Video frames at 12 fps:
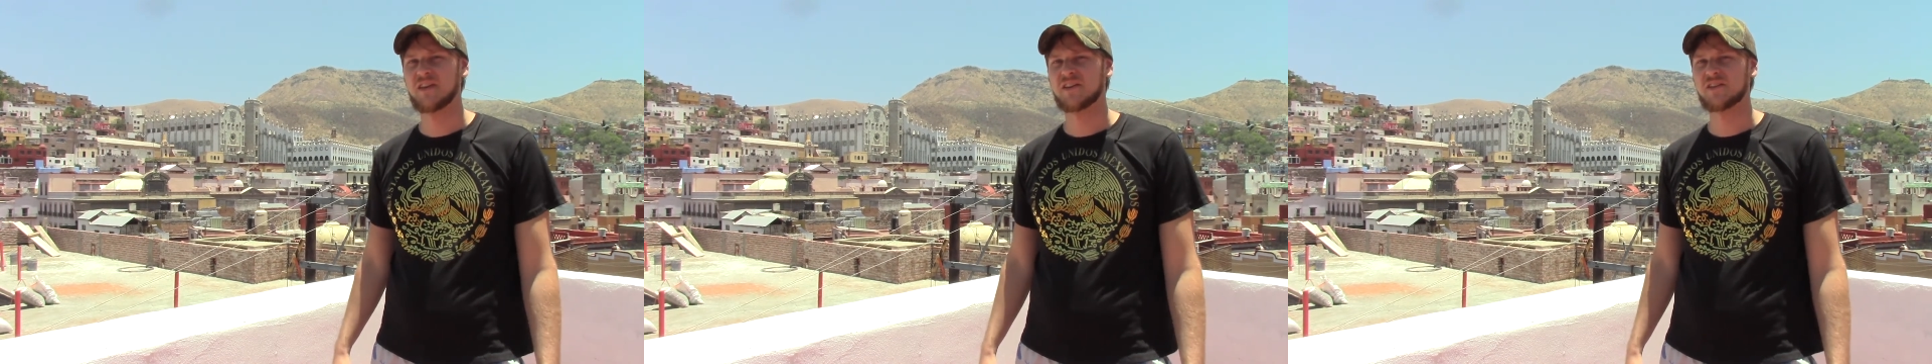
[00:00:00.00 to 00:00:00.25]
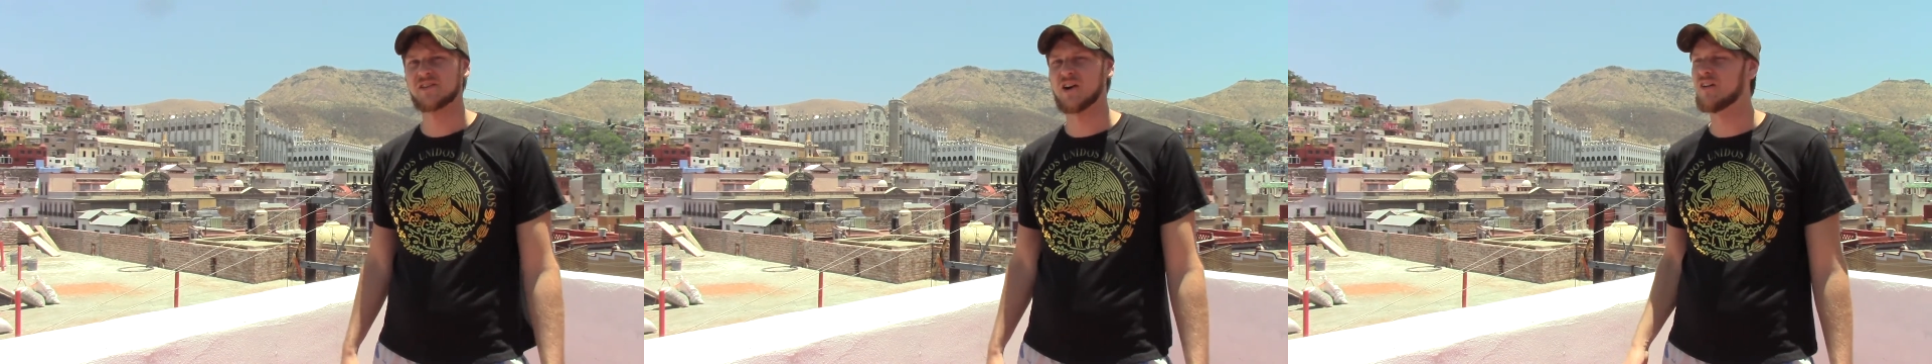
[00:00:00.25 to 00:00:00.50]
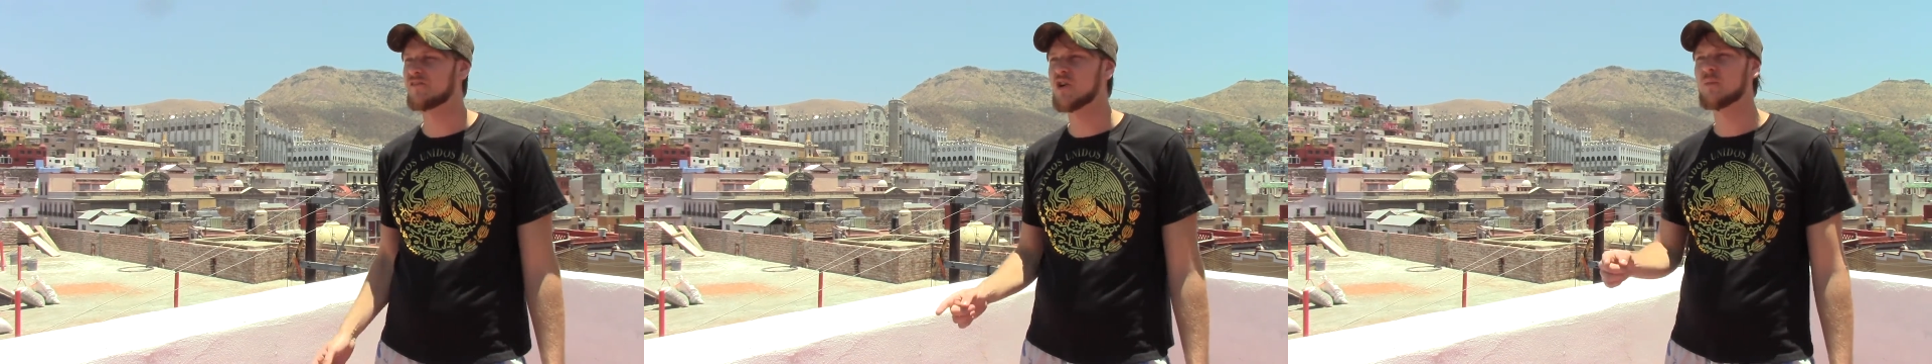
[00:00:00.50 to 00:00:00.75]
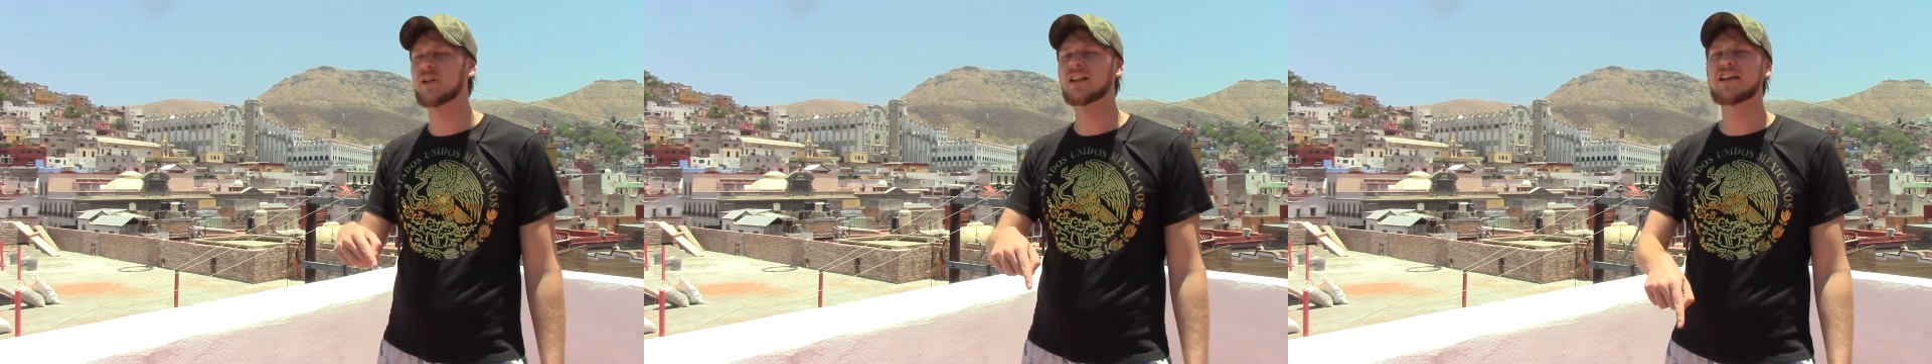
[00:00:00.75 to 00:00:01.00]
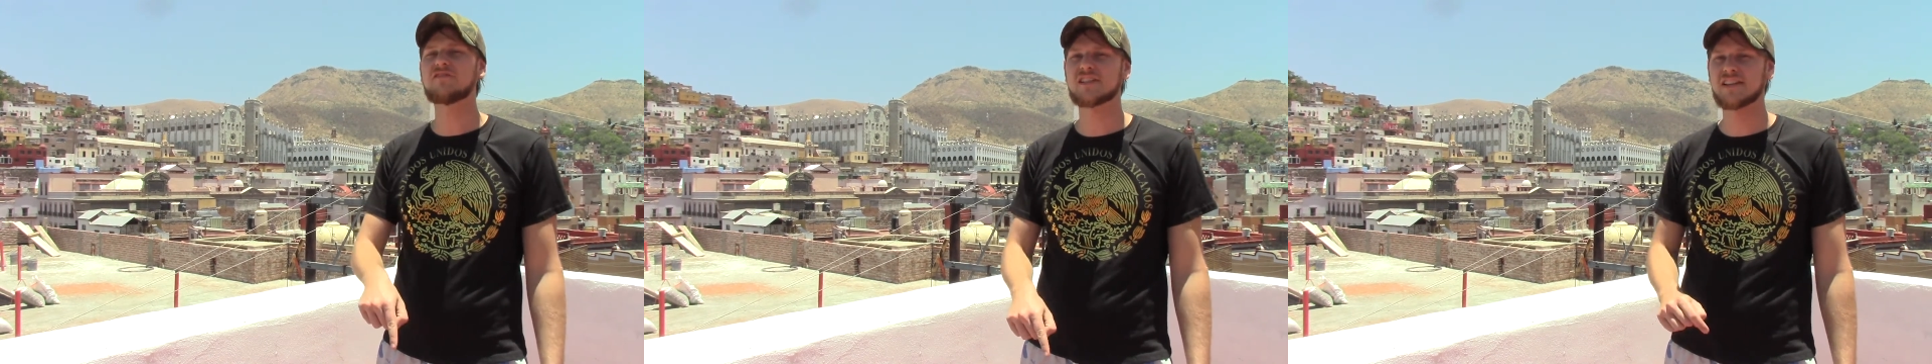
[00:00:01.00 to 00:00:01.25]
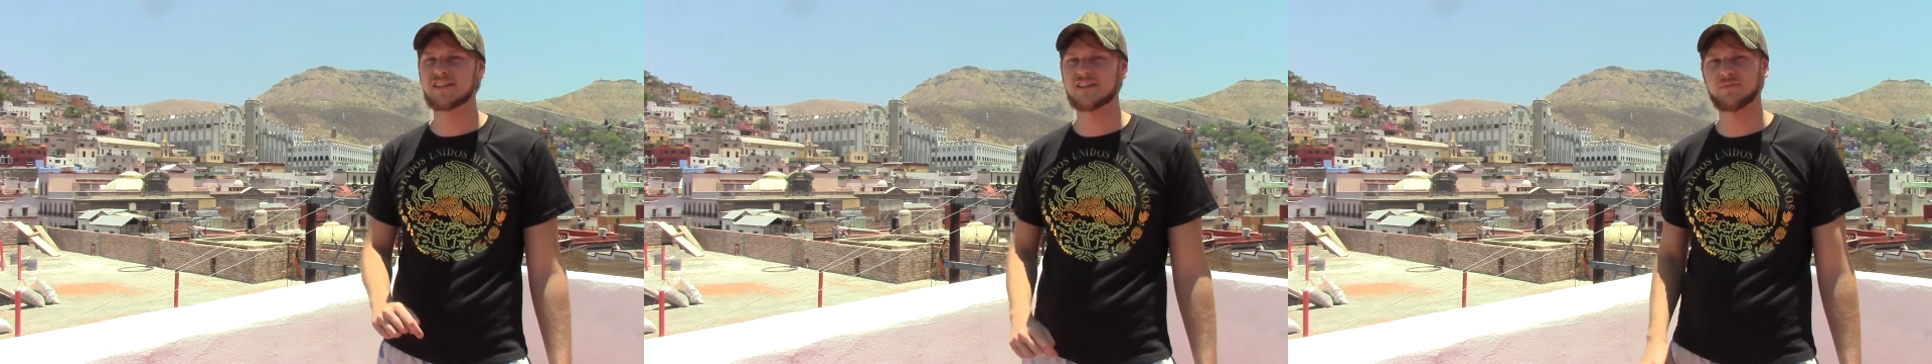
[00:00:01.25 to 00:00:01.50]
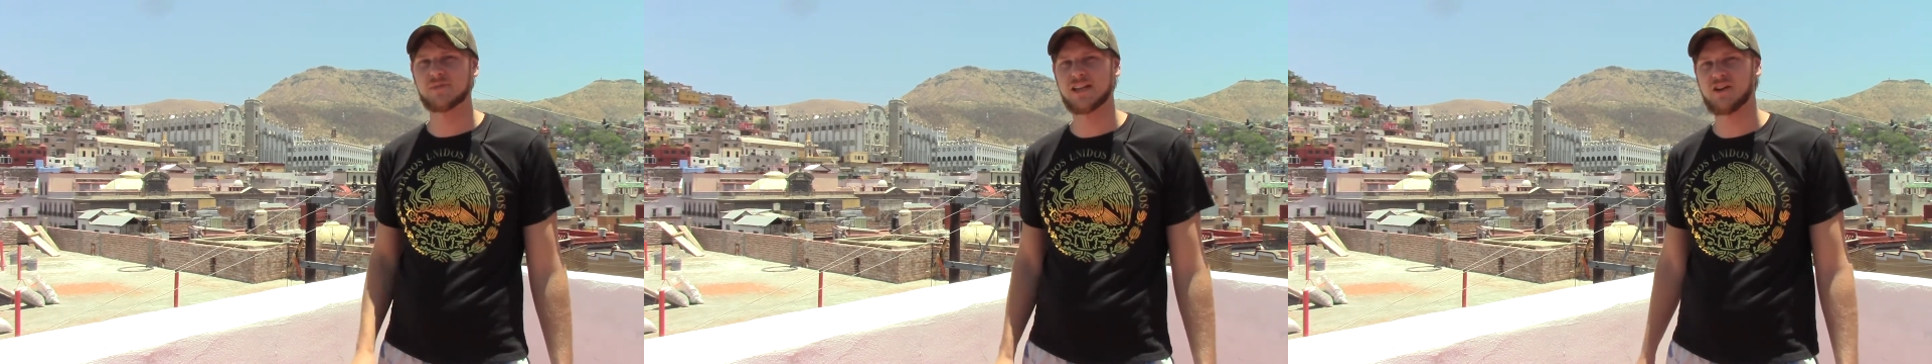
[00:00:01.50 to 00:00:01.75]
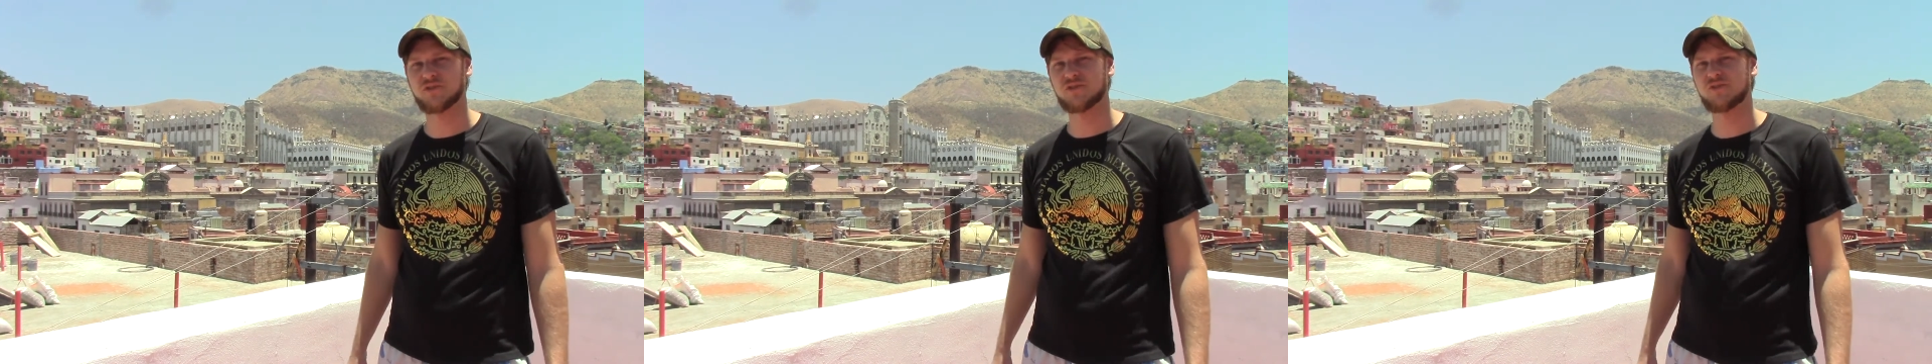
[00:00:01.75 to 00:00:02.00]
So if your belief system
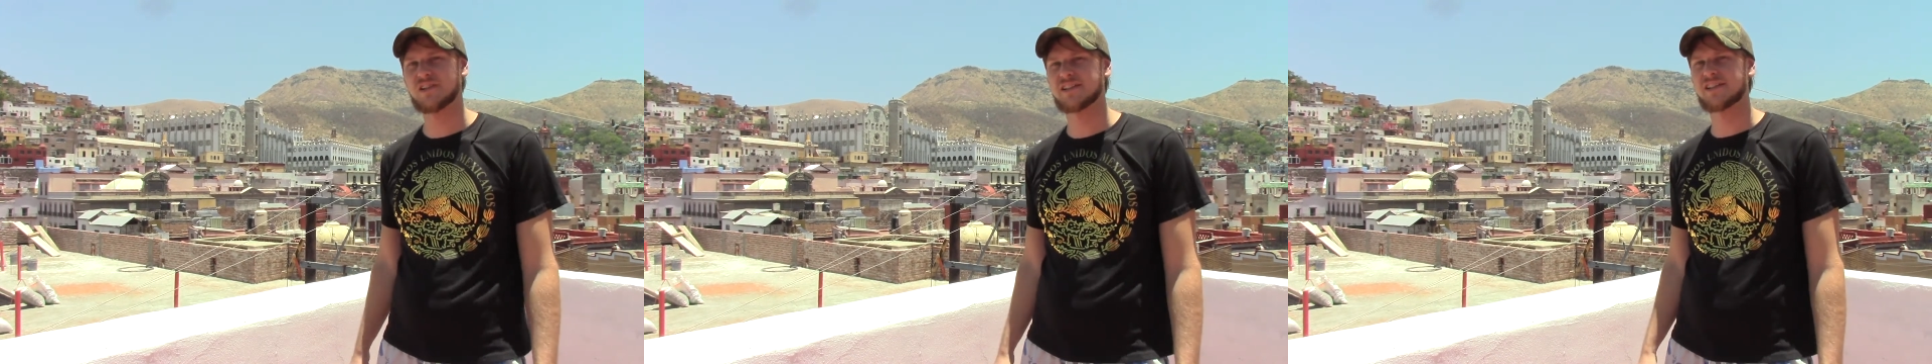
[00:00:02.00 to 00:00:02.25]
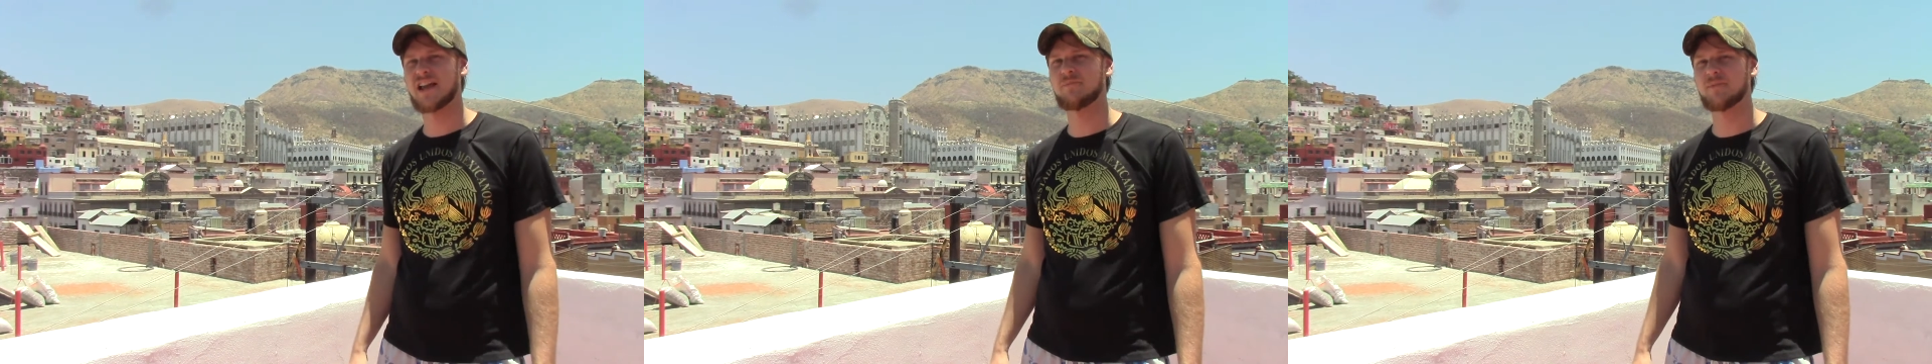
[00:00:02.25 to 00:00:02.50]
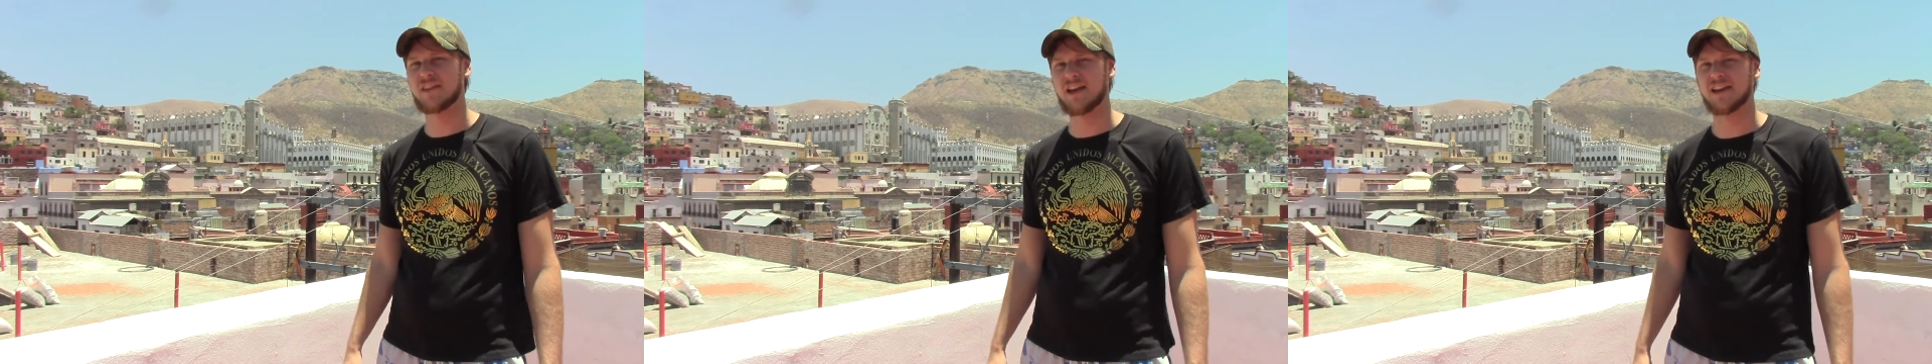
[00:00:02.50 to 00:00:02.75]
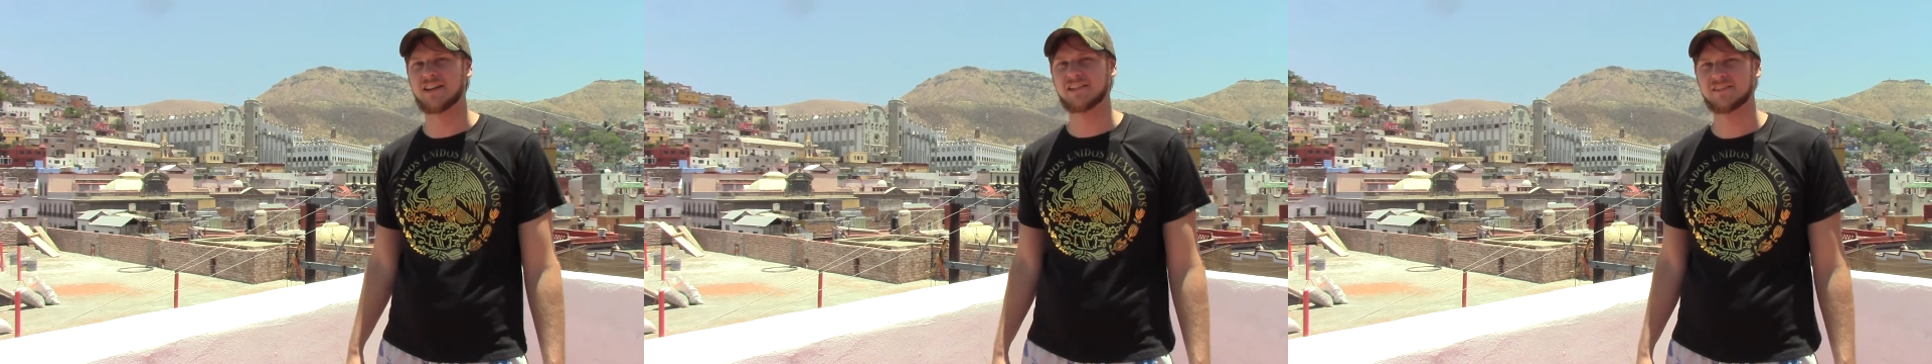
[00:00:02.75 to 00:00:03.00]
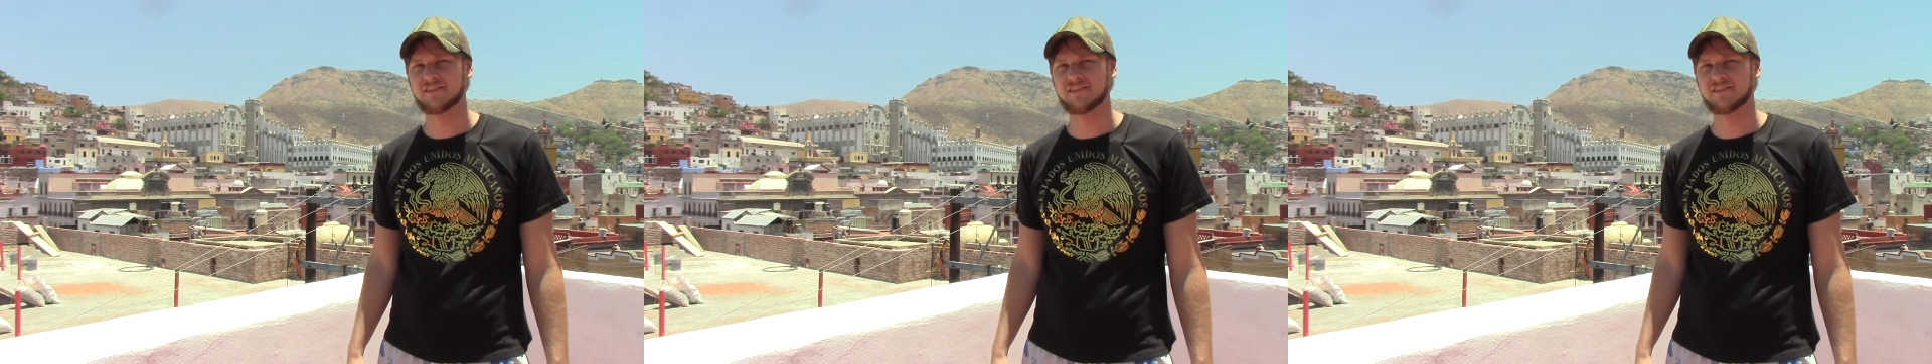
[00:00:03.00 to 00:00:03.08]
tells you the same thing,